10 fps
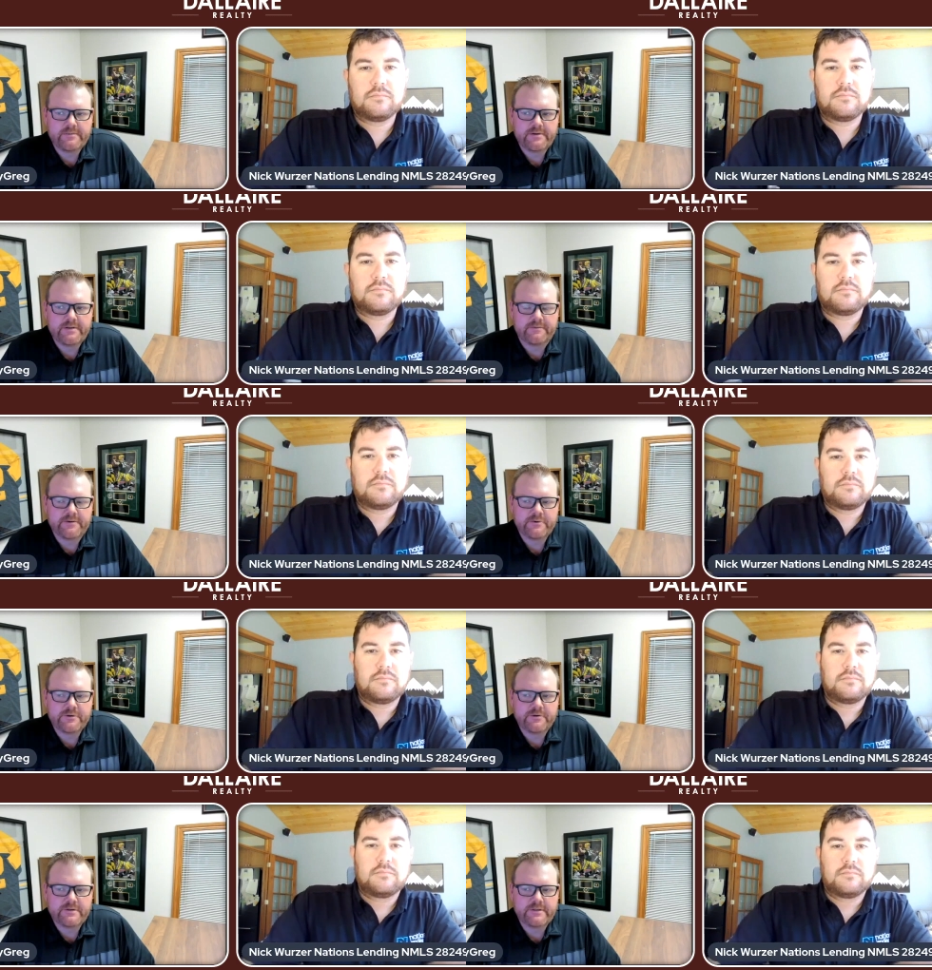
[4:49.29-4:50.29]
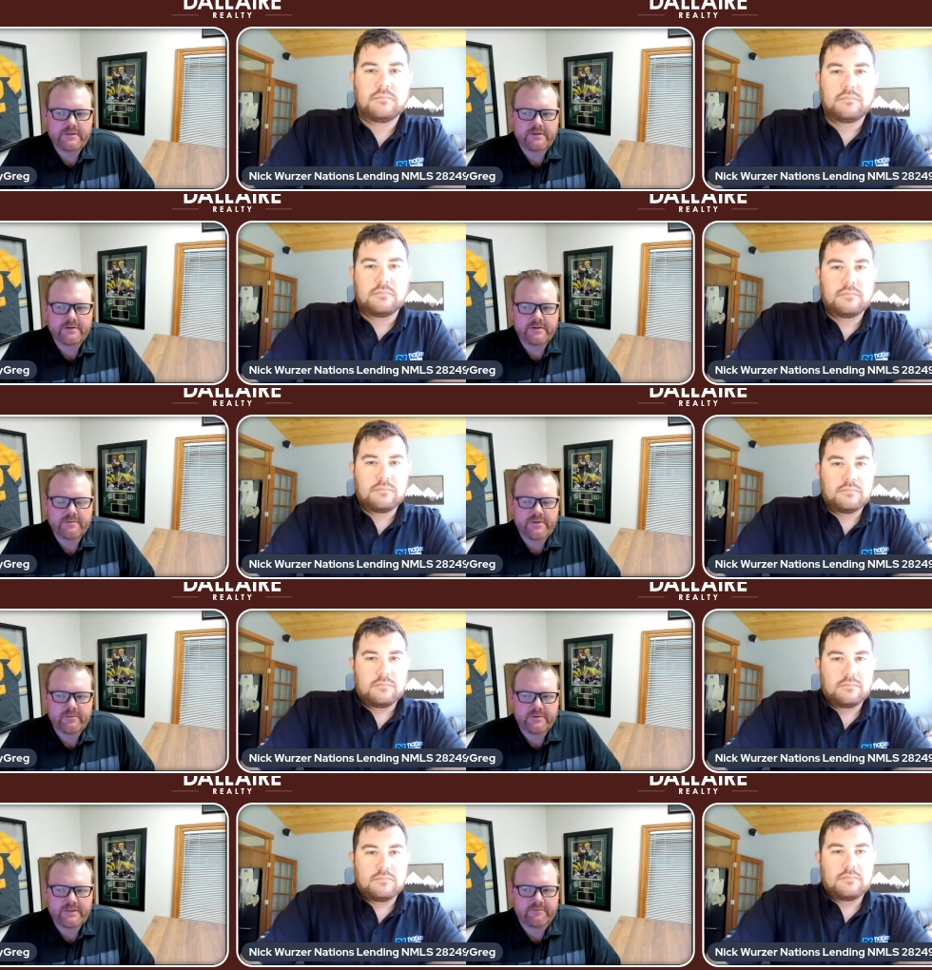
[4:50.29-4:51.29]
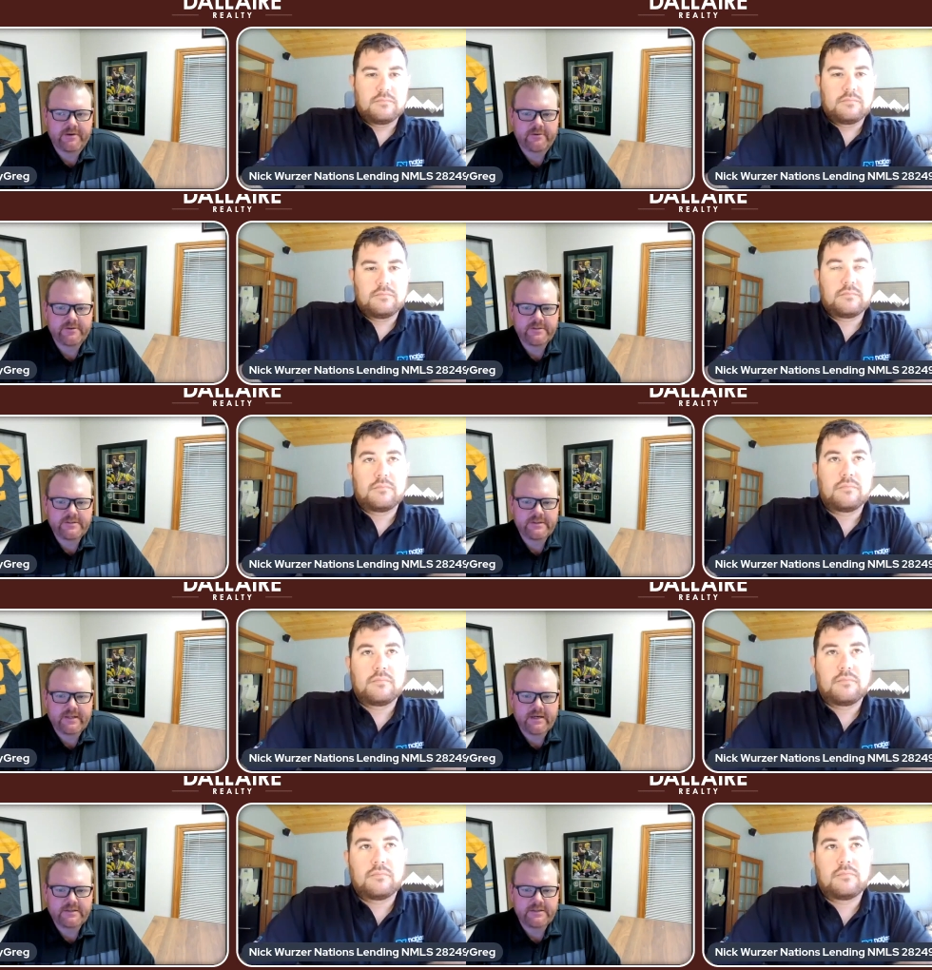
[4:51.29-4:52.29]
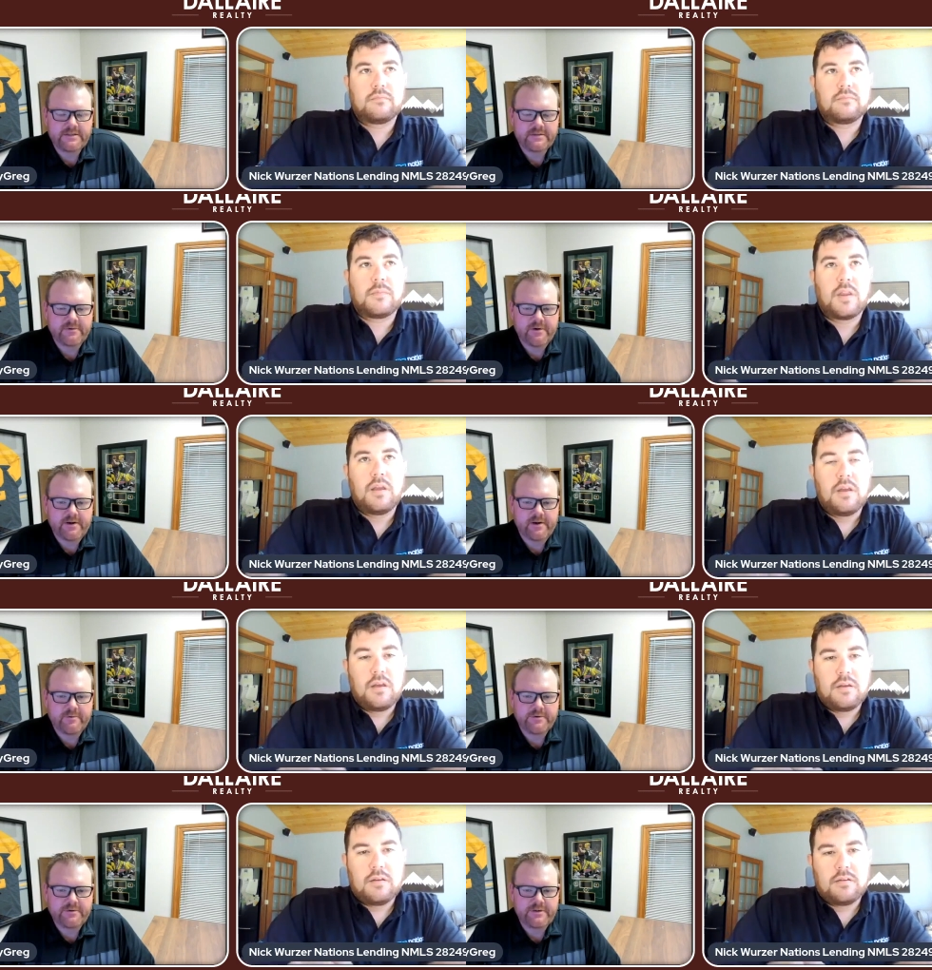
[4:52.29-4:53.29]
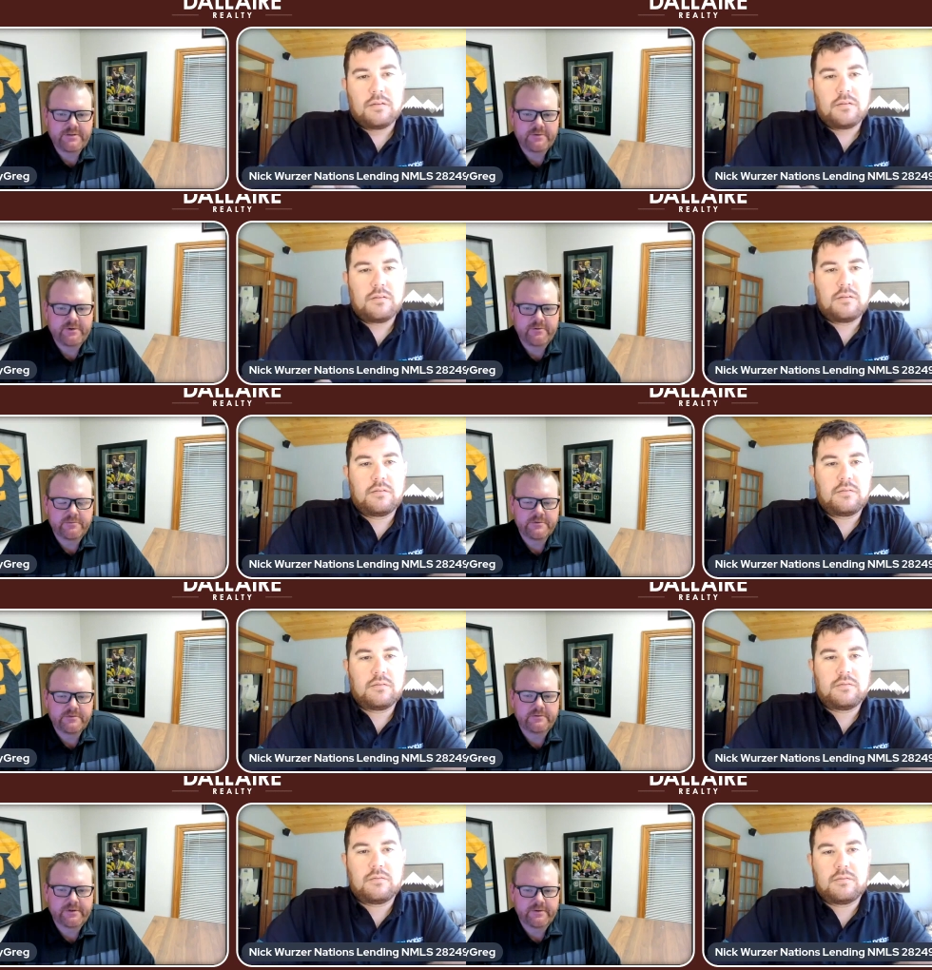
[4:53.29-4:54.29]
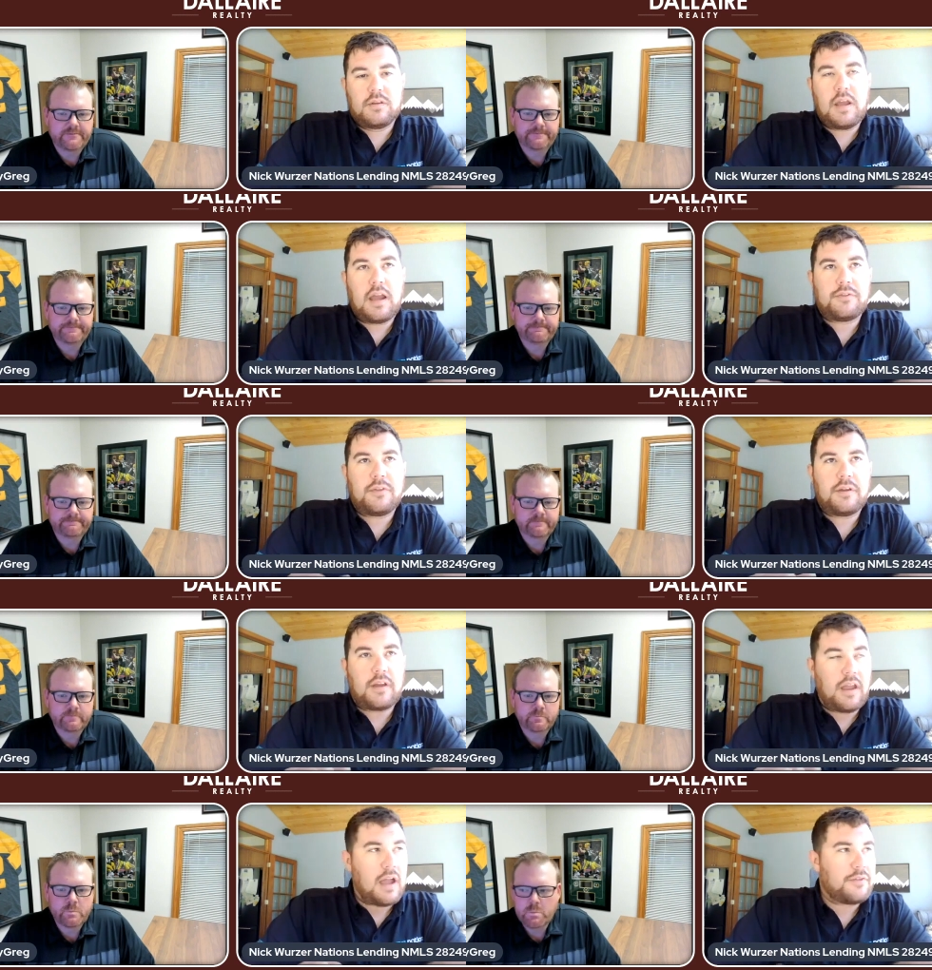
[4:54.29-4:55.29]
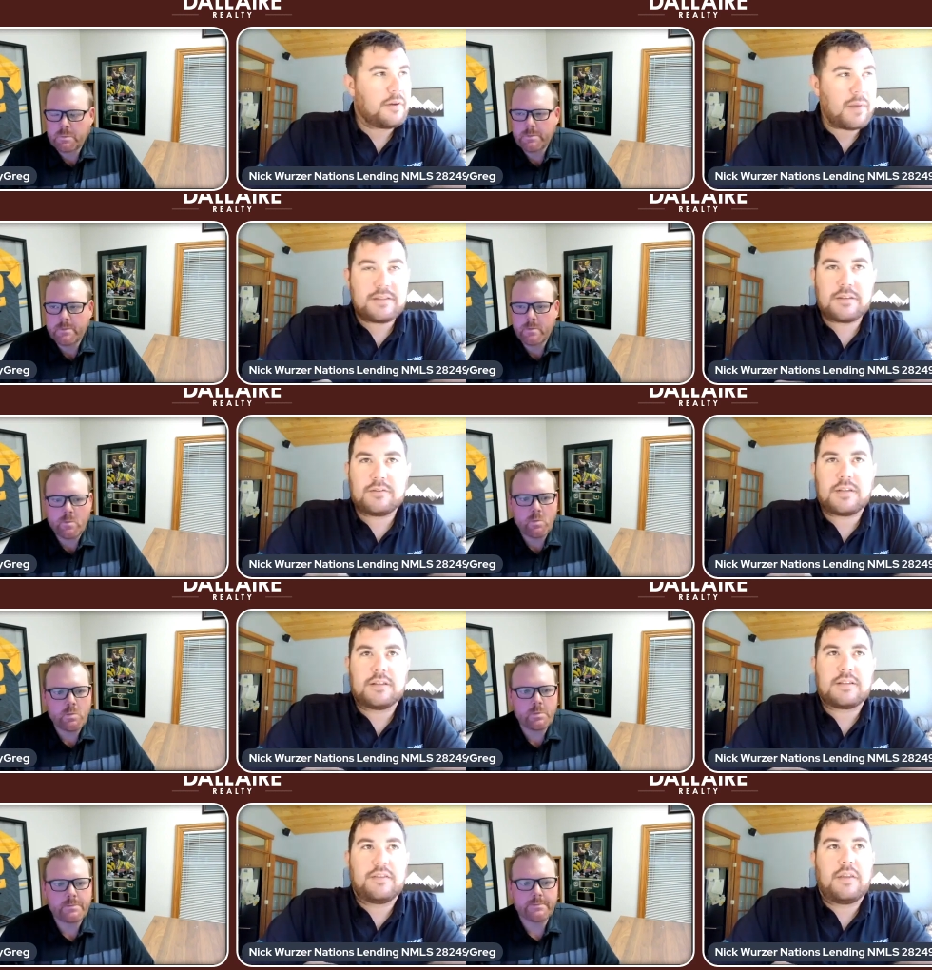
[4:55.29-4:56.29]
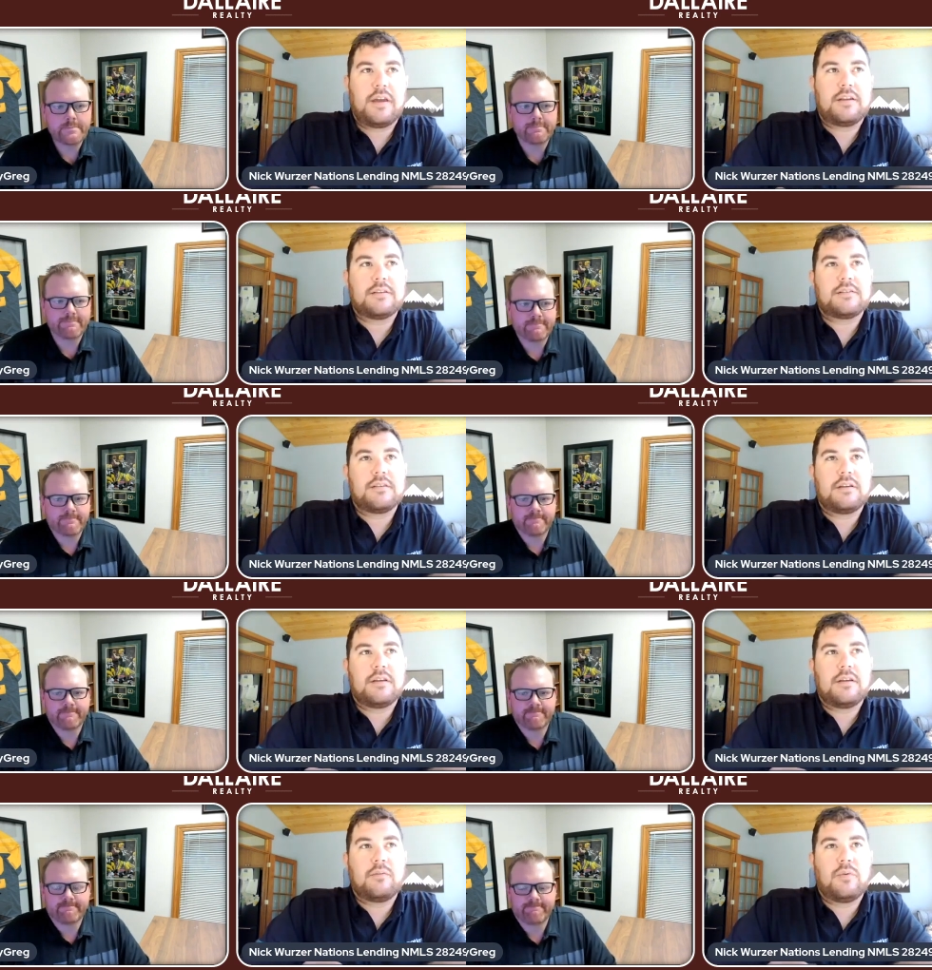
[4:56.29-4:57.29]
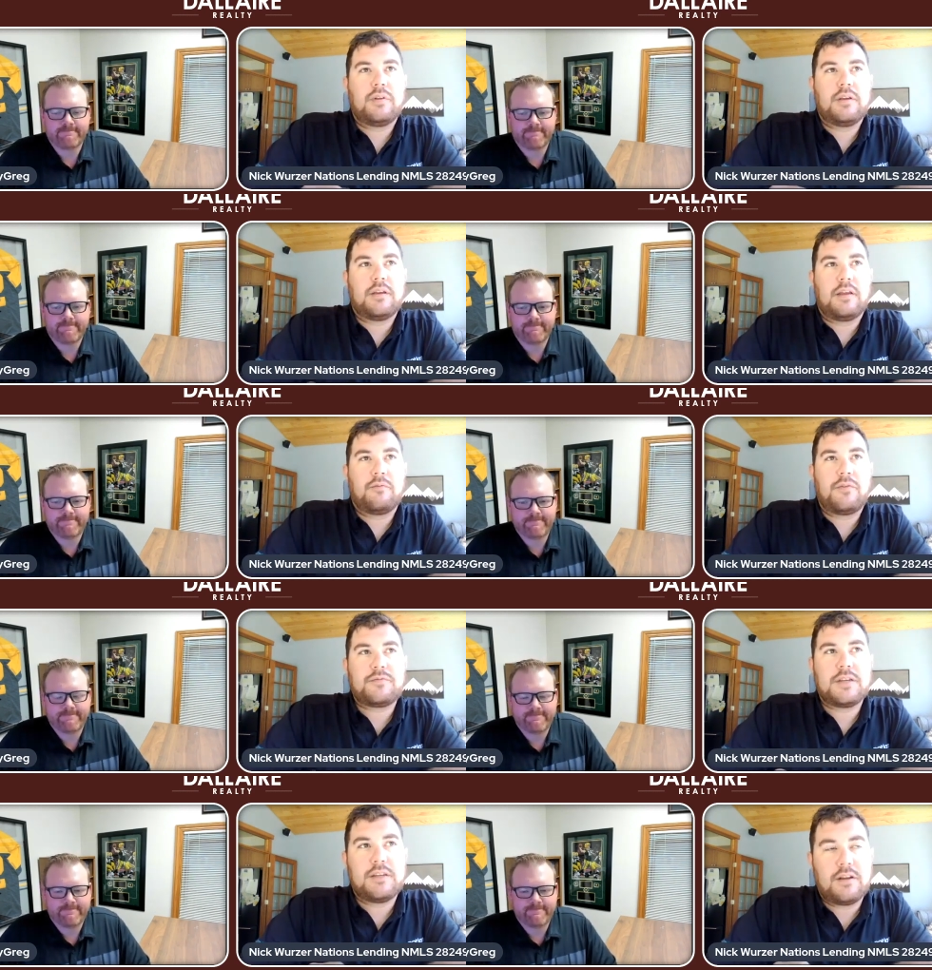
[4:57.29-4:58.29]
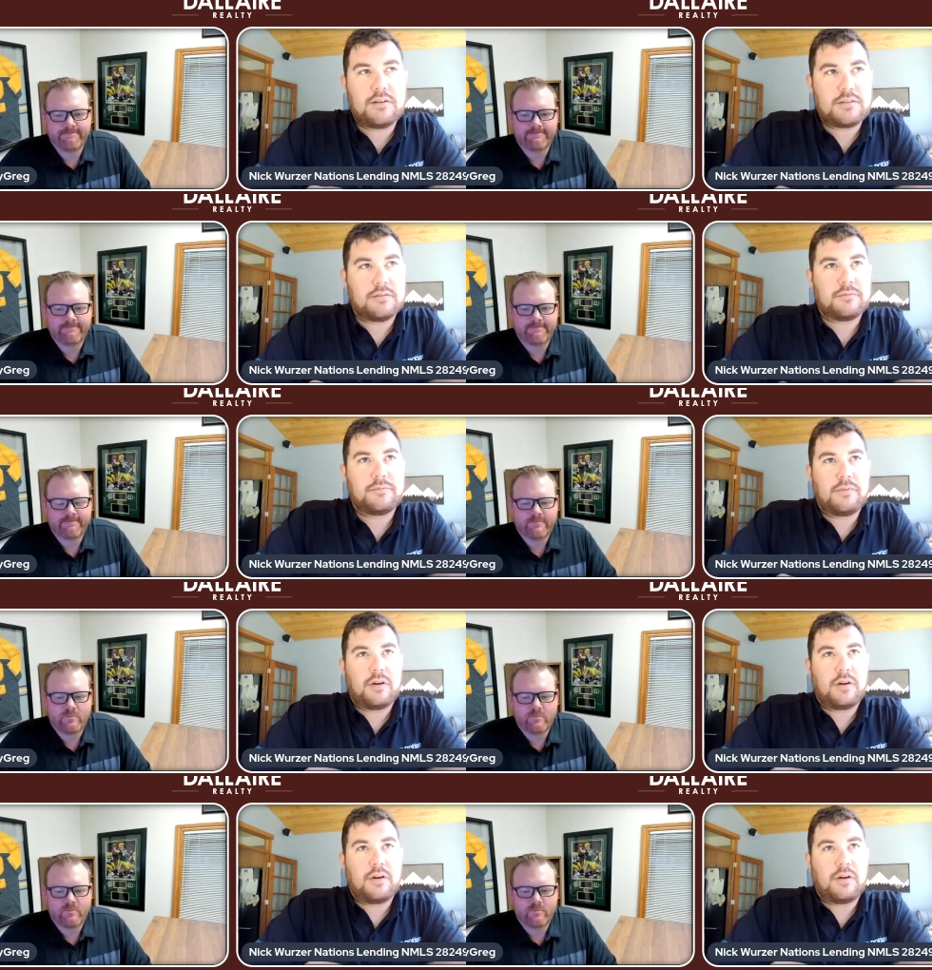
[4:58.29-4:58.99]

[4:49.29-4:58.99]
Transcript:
Speaker 1: in the future to be able to get veterans locked into some great opportunities with homes,
Speaker 2: Yeah, I think my 2 cents on that is it really in 15 years of